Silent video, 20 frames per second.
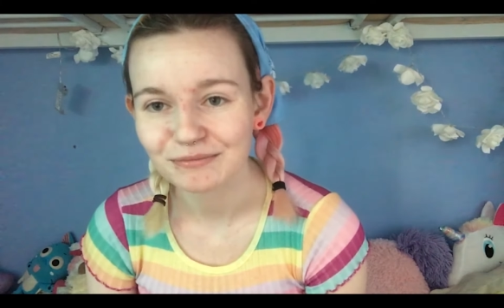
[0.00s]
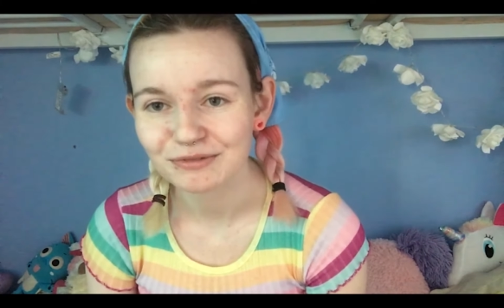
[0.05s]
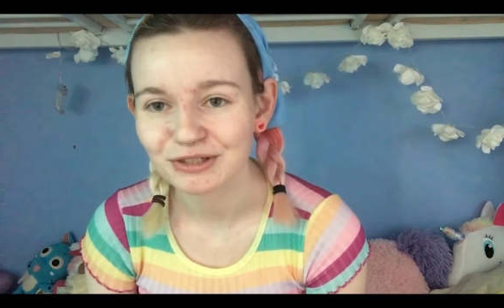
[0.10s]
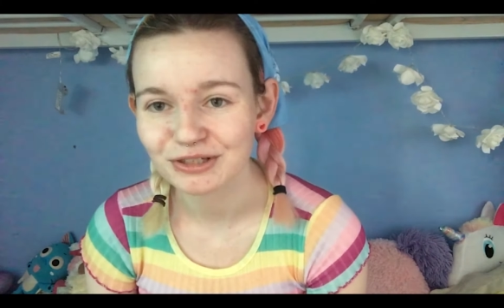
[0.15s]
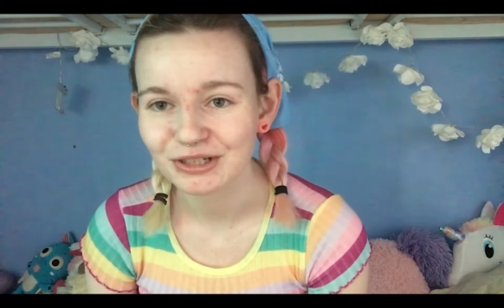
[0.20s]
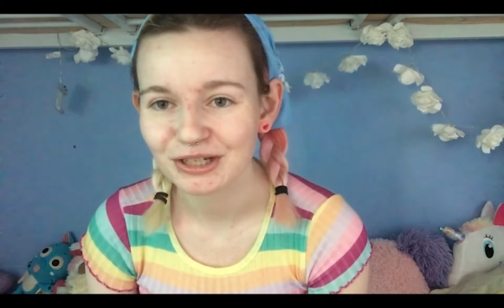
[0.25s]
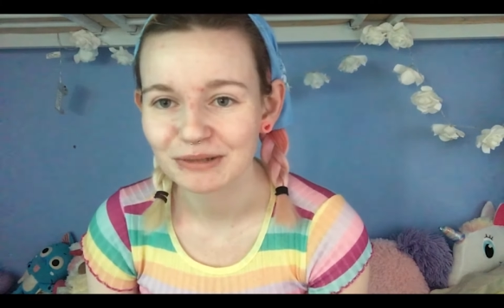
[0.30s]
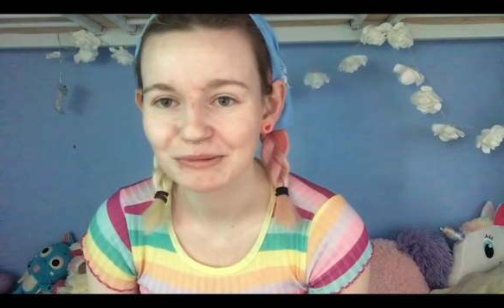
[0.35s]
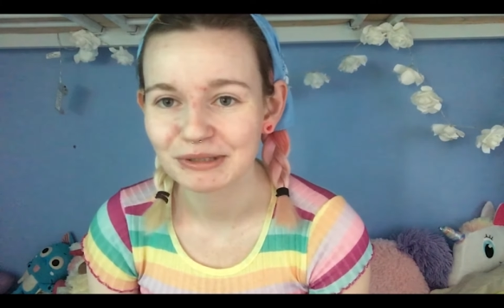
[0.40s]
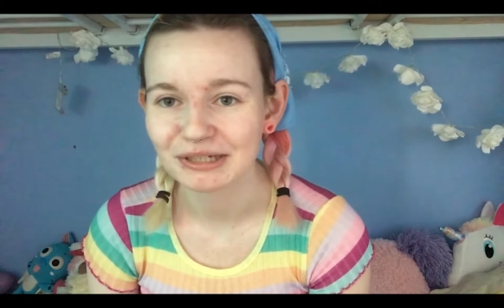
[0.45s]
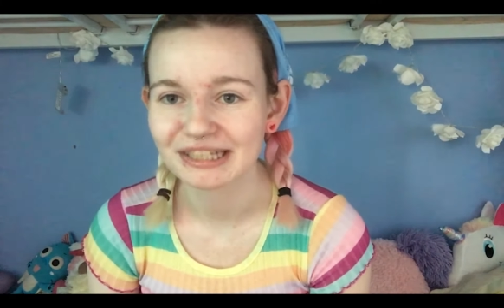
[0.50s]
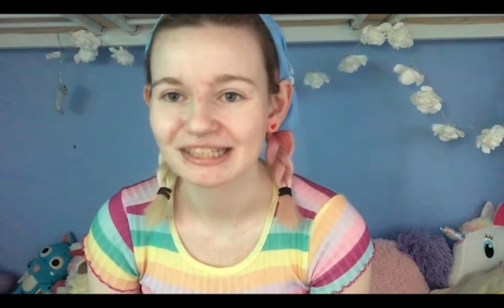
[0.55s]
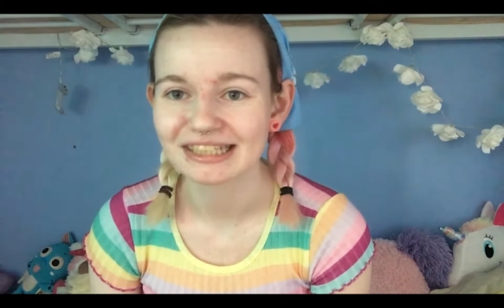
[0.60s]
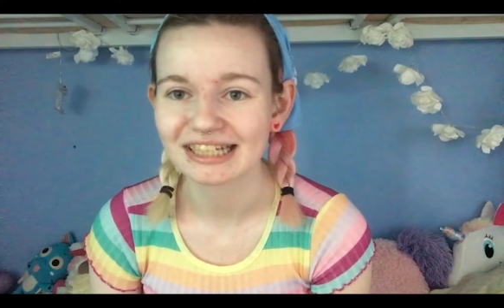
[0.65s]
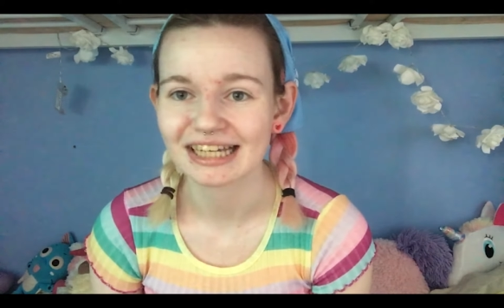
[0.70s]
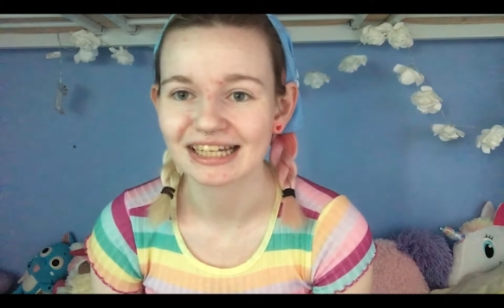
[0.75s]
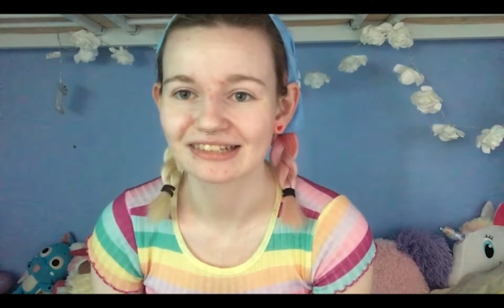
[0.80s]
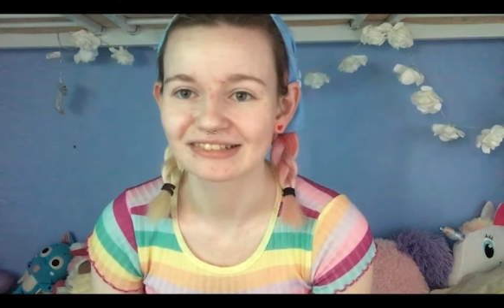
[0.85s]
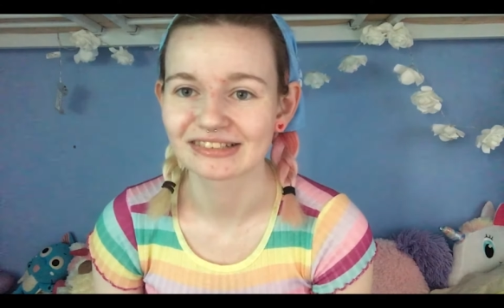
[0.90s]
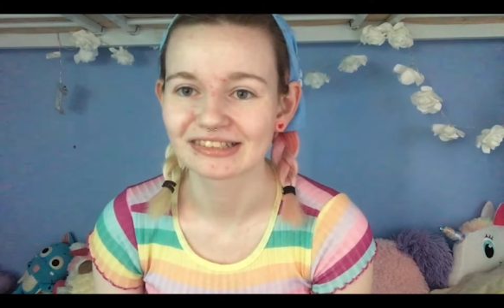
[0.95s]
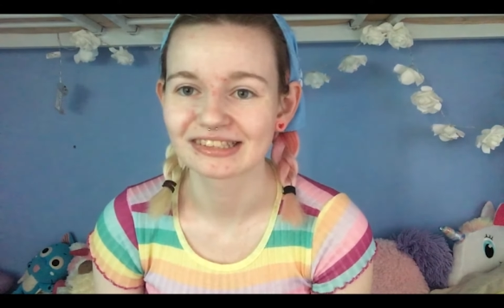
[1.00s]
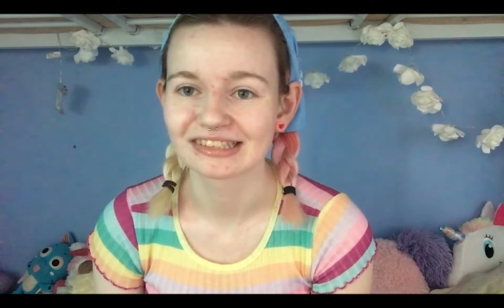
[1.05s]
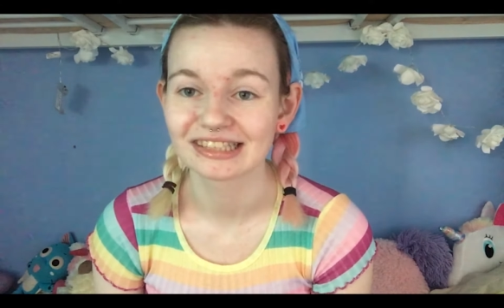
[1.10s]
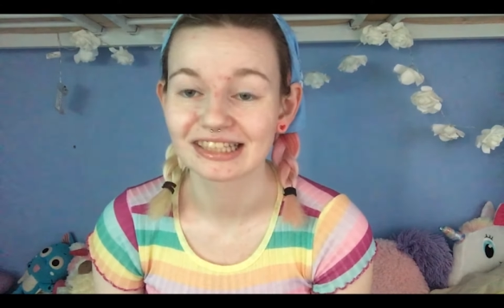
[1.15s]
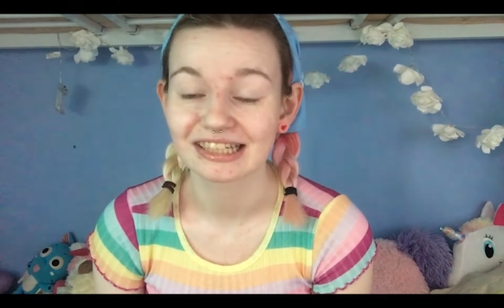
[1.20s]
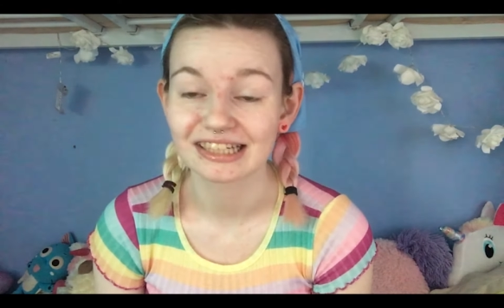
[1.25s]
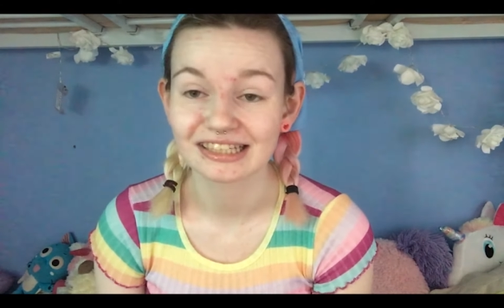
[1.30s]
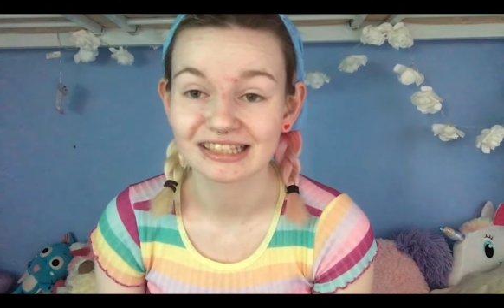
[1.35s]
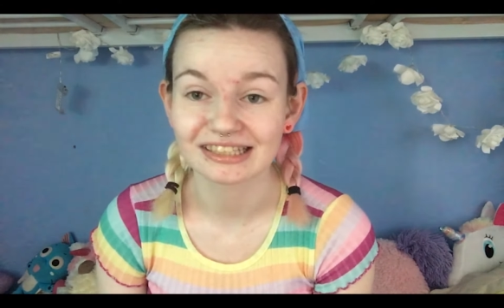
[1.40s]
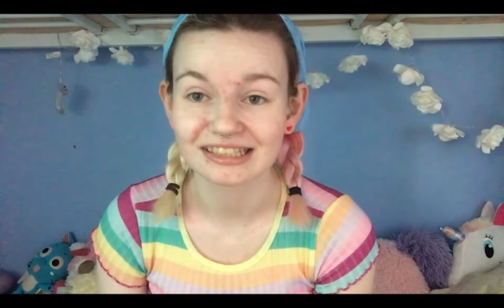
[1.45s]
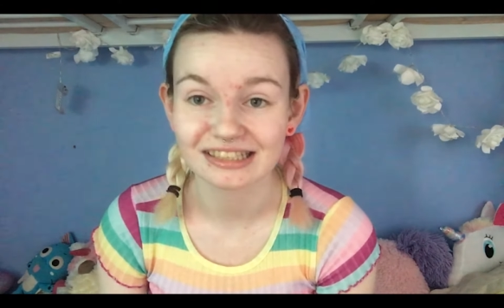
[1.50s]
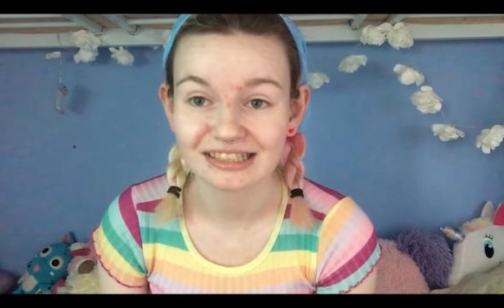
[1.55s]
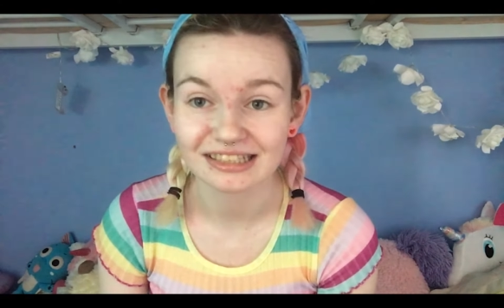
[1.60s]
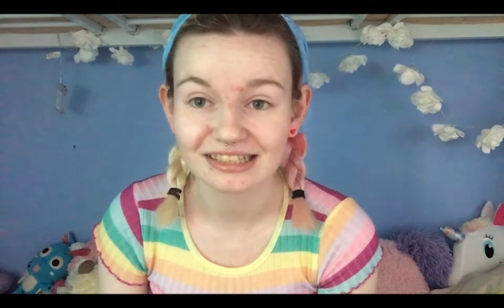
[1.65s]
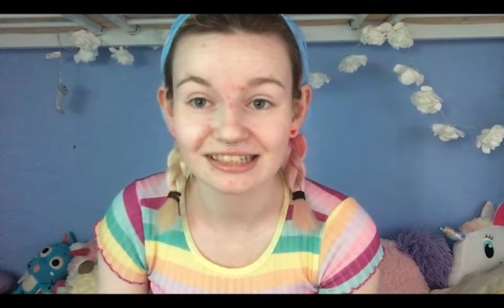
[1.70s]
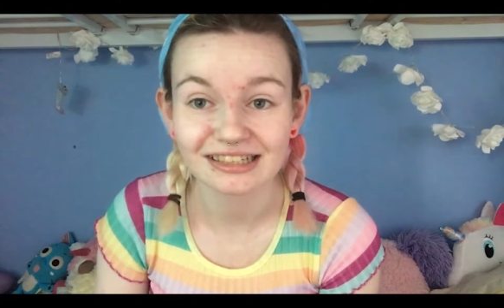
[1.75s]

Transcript: just gonna put concealer on because